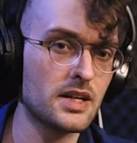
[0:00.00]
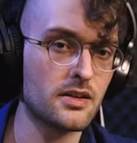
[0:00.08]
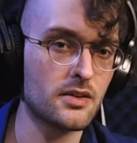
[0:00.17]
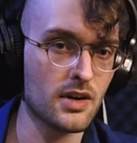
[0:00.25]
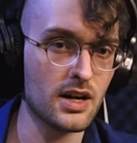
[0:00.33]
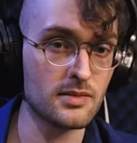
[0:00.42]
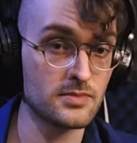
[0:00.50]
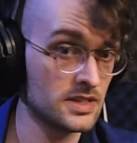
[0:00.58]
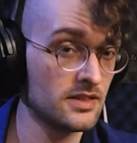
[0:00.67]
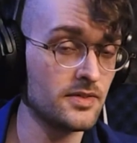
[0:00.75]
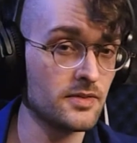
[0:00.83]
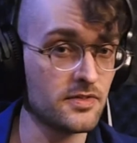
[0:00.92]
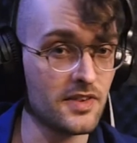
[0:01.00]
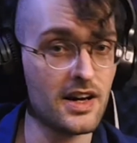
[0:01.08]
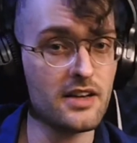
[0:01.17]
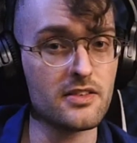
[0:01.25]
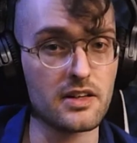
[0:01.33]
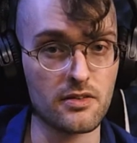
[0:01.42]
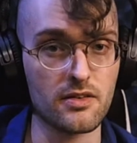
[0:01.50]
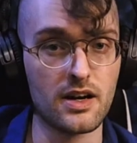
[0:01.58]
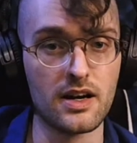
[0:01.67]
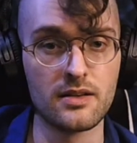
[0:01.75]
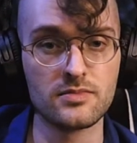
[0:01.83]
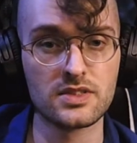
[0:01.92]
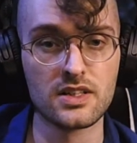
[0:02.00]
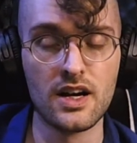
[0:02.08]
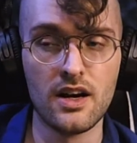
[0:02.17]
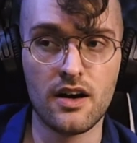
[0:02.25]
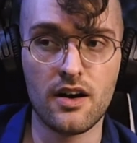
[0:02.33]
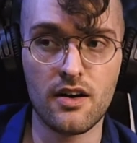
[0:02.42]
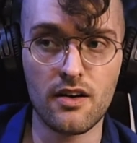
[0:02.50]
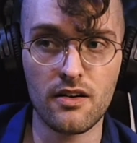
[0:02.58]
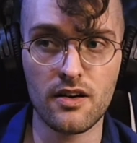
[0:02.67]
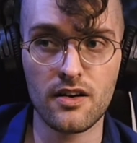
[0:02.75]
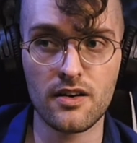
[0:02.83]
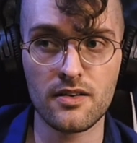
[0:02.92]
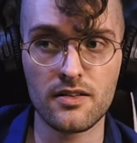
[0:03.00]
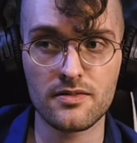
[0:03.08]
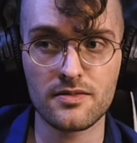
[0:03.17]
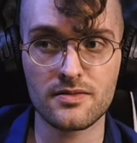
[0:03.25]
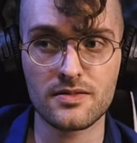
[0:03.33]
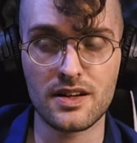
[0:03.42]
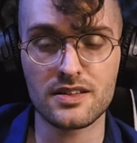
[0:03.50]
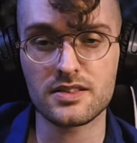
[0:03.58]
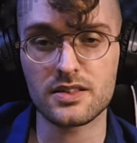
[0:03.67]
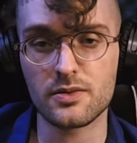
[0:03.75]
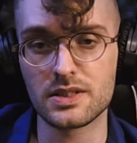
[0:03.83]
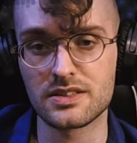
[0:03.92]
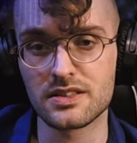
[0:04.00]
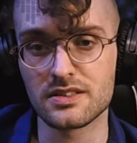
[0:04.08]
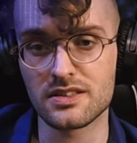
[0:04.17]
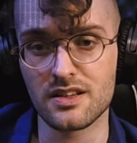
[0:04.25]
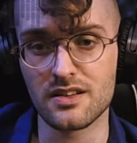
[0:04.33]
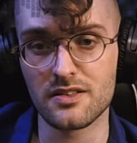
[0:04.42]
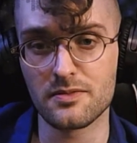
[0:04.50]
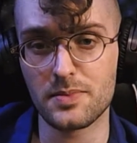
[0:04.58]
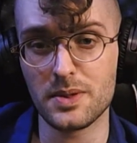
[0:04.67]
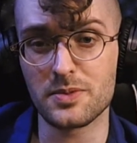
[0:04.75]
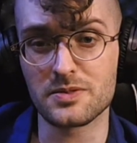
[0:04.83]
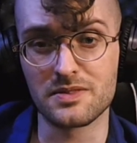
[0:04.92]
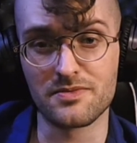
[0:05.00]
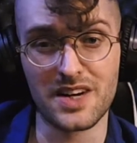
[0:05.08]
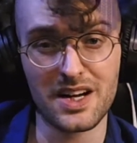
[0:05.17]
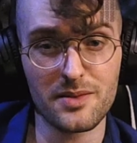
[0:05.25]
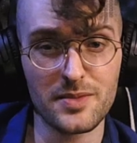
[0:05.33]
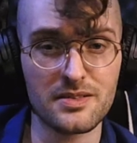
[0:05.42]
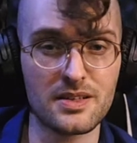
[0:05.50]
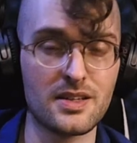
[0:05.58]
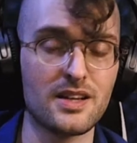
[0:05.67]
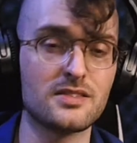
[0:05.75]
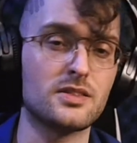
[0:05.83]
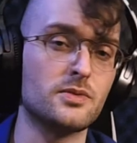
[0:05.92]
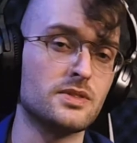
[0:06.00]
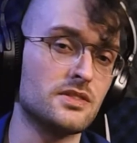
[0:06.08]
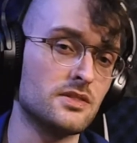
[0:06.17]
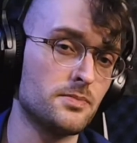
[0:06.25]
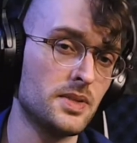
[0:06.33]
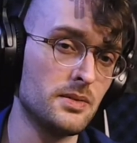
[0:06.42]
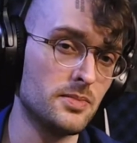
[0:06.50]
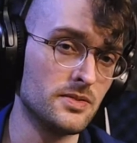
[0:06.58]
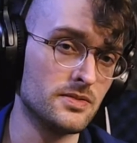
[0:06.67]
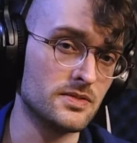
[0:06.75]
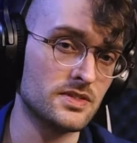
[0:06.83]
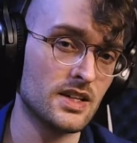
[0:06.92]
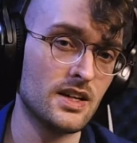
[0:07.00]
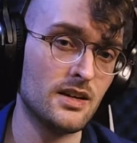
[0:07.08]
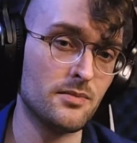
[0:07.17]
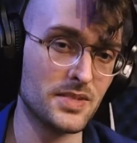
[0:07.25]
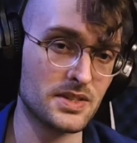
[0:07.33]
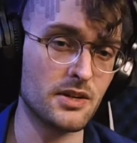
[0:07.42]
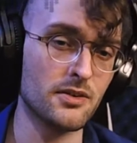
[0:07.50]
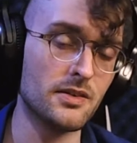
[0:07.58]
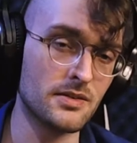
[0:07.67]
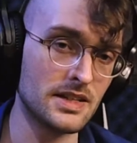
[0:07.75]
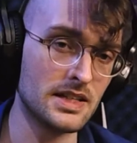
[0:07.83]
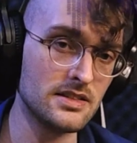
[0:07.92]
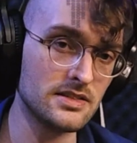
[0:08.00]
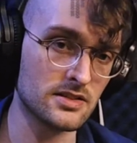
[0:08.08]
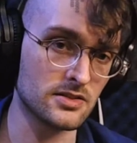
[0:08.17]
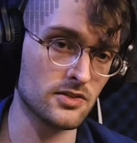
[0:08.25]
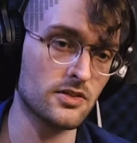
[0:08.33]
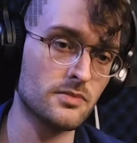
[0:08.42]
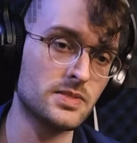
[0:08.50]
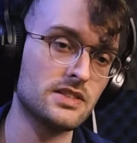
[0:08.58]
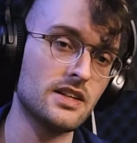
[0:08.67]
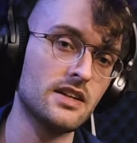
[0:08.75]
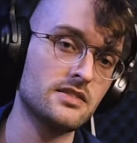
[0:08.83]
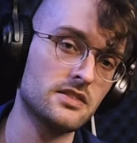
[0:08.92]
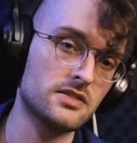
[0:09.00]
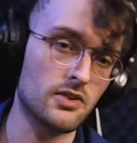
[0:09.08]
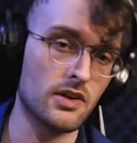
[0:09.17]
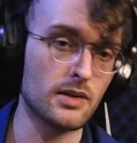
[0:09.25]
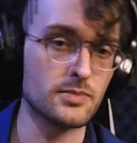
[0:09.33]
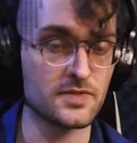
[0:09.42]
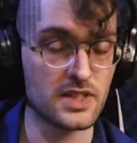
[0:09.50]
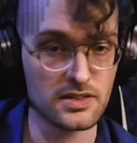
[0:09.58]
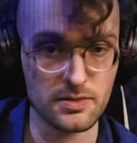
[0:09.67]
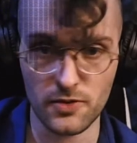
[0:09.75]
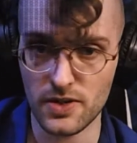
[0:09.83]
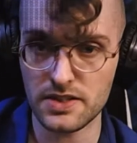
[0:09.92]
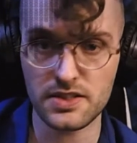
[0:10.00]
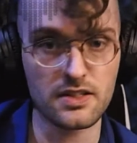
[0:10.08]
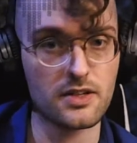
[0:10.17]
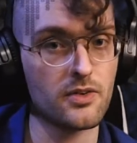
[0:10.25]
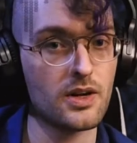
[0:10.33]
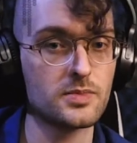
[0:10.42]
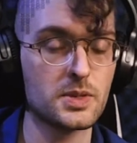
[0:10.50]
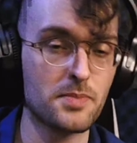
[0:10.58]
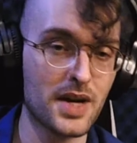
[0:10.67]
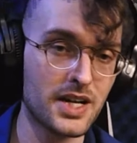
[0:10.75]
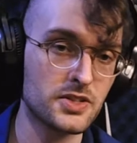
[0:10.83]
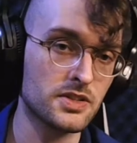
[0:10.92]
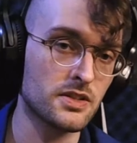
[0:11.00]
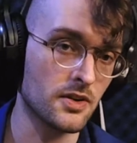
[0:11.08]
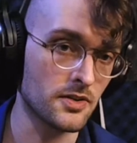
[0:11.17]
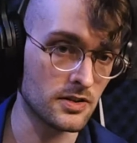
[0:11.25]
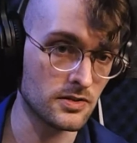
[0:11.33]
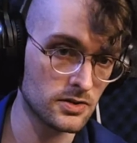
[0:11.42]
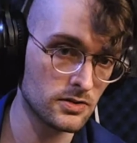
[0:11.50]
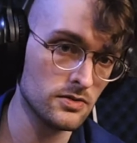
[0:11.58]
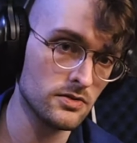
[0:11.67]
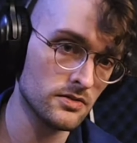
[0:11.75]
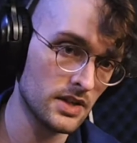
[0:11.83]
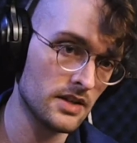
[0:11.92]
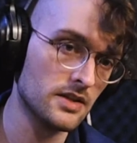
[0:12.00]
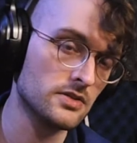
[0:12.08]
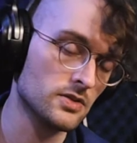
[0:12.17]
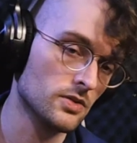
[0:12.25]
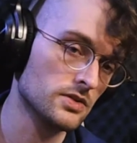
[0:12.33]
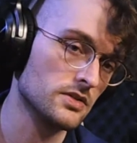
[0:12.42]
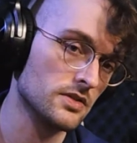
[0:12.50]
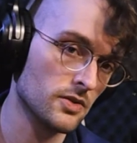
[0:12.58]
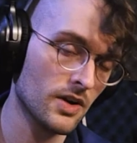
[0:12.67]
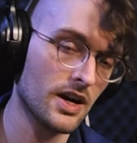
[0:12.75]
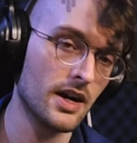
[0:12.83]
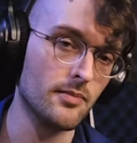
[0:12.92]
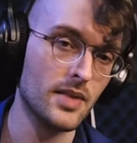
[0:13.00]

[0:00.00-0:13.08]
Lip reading: crimes, even violent crimes, are consequences of people's environment, consequences of people's material needs and circumstances. Crimes of desperation and crimes of passion are the two leading sources of crime.